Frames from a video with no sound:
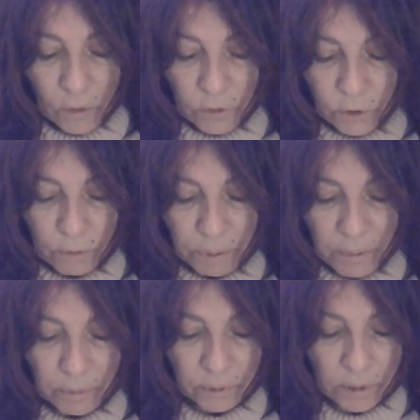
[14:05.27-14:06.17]
or two
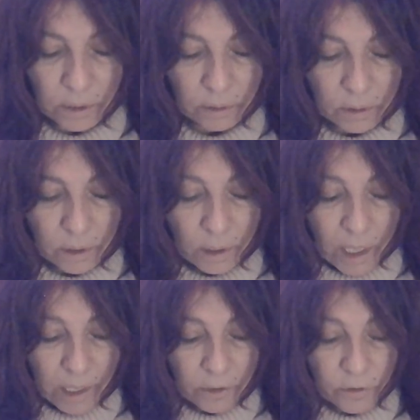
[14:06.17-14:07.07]
people here.
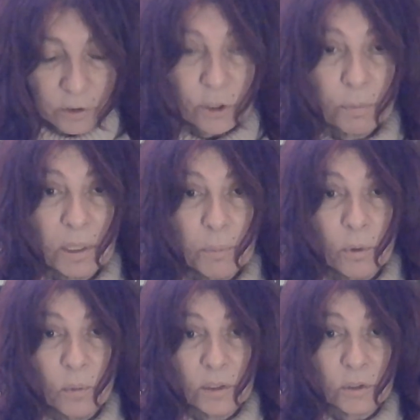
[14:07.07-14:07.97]
Out of the two
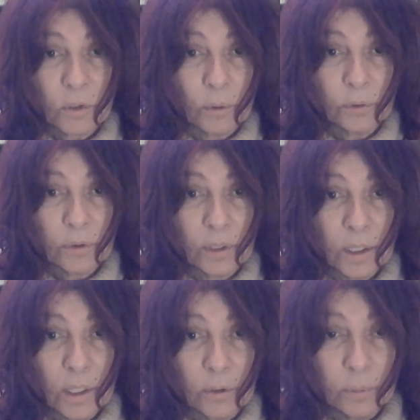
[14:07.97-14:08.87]
people, one's older
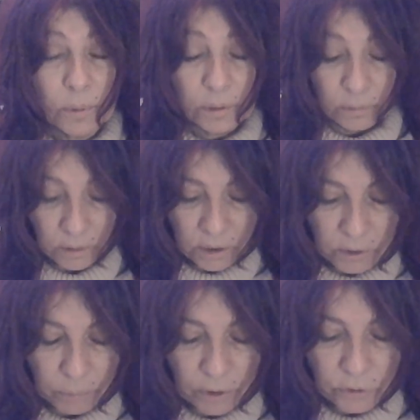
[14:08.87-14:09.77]
than the other one
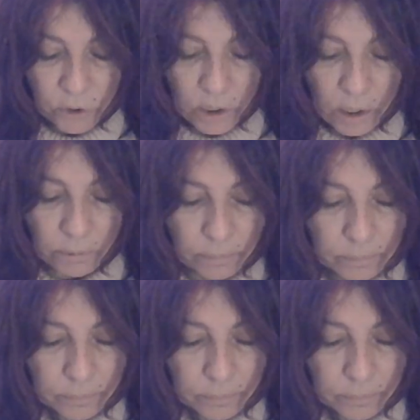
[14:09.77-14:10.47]
that's approaching you.